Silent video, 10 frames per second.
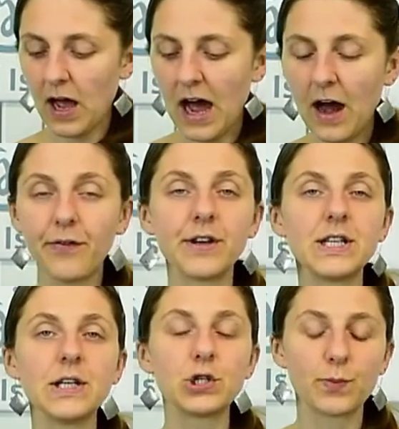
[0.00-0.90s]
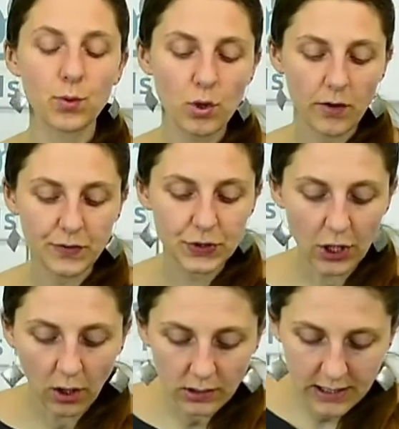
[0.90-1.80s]
half a teaspoon of
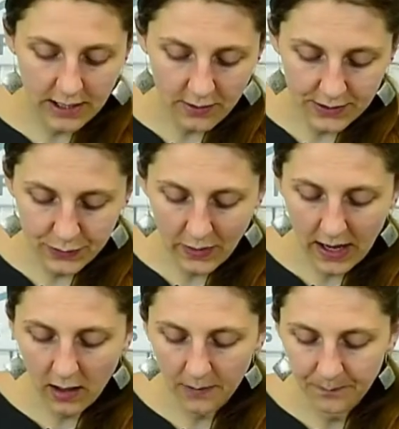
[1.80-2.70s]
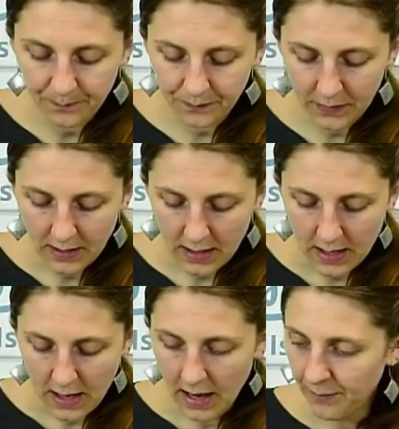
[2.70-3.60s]
salt here as well,
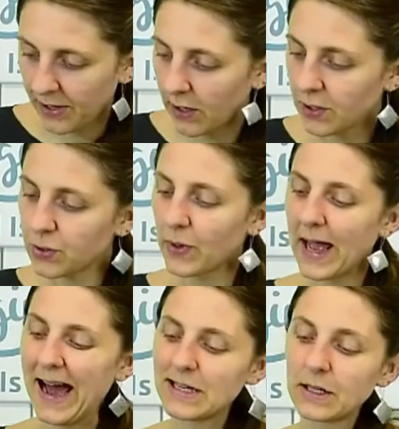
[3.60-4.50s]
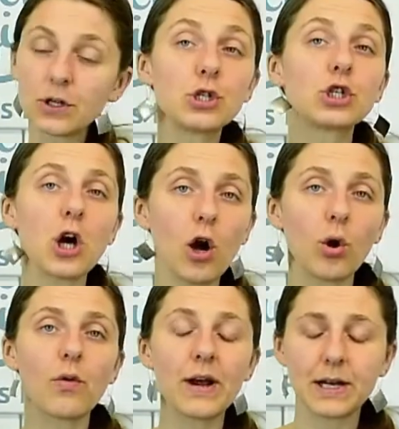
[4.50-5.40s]
because we're adding
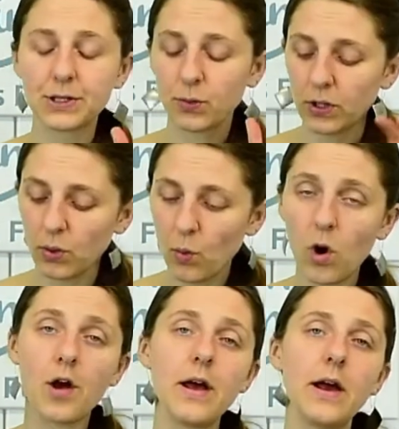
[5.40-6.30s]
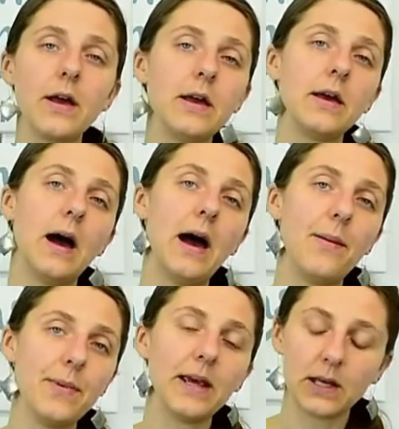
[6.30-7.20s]
stock already, so we don't want
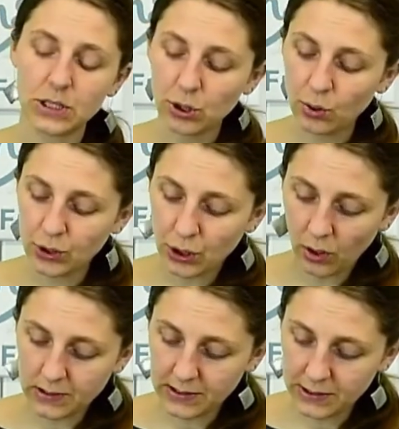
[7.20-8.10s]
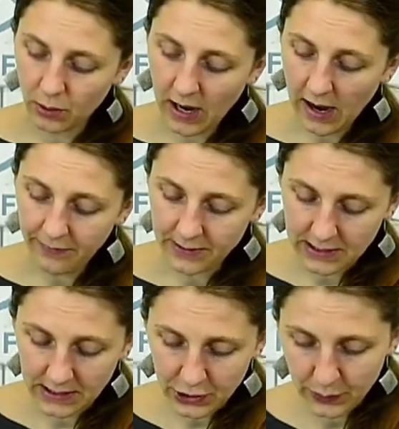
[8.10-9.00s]
to make it too salty, so half a
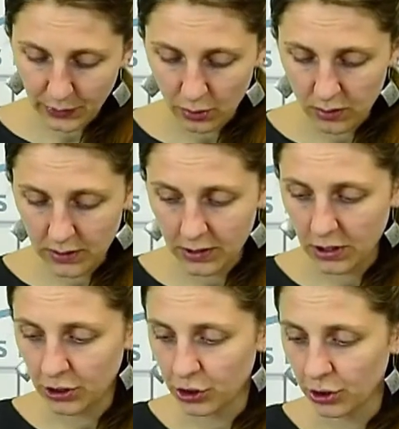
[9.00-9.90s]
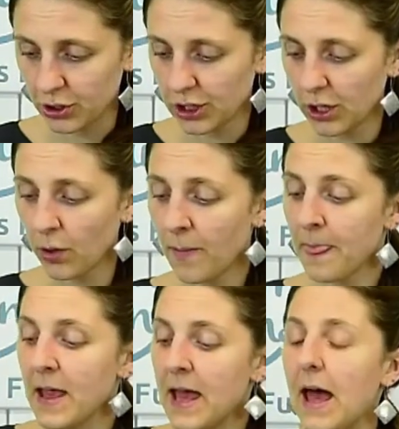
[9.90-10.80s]
teaspoon should do.
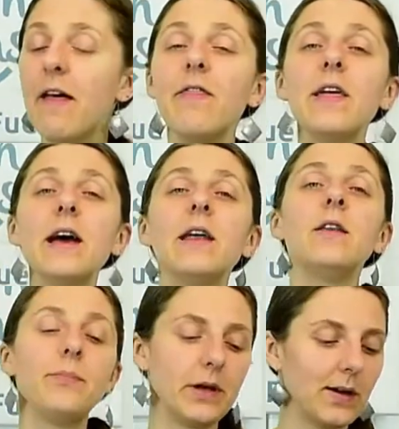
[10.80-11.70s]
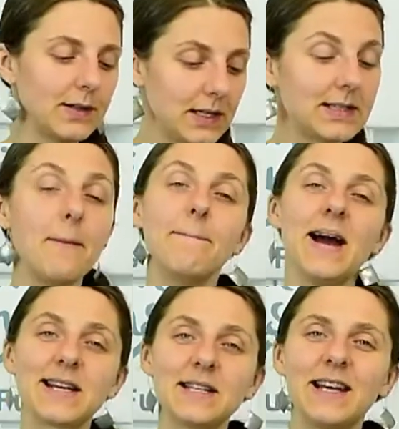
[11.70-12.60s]
And then, because it's a
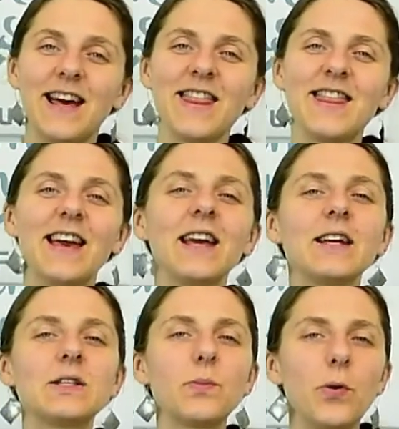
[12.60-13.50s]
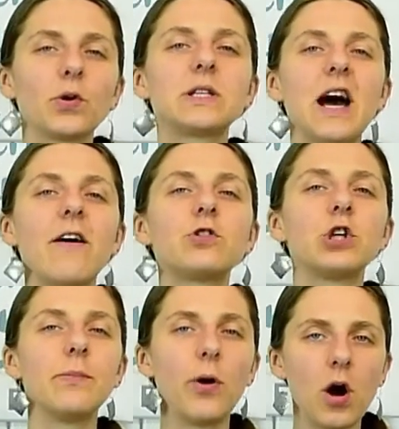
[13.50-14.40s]
Mexican thing, it's supposed to have
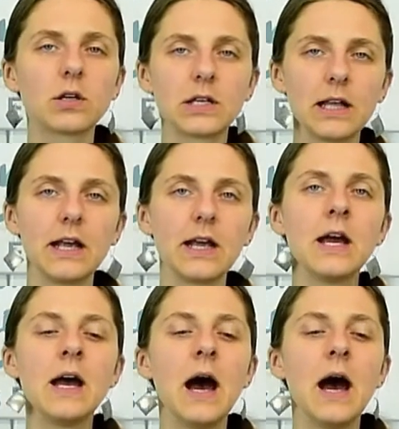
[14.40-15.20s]
chipotle